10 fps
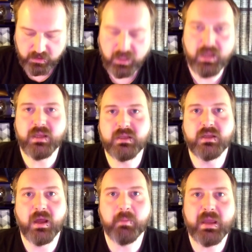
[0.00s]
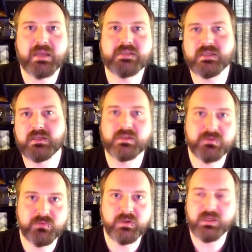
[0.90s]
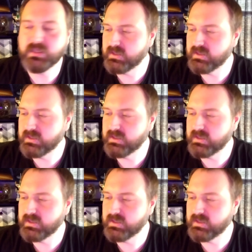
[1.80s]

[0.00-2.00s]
hey, a magazine and it's free.